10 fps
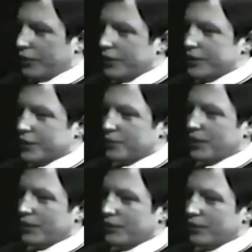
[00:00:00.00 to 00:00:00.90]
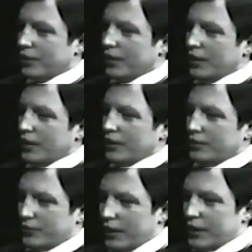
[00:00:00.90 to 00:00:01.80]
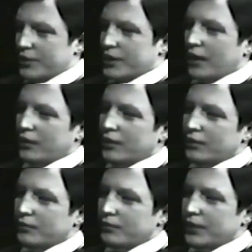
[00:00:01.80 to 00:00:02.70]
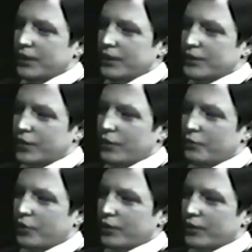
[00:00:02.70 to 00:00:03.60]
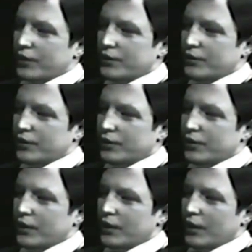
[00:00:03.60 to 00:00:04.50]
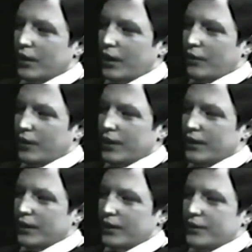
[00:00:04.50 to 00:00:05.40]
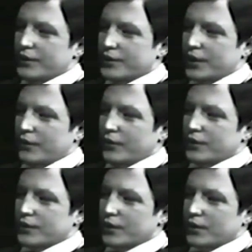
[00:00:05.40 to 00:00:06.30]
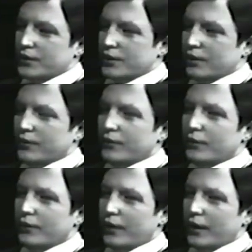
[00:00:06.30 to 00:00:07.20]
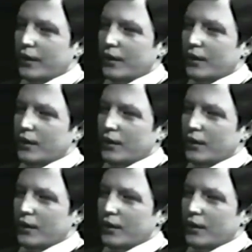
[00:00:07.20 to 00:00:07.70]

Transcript: would these experiences, say in childhood, be so important that you could already distinguish children with a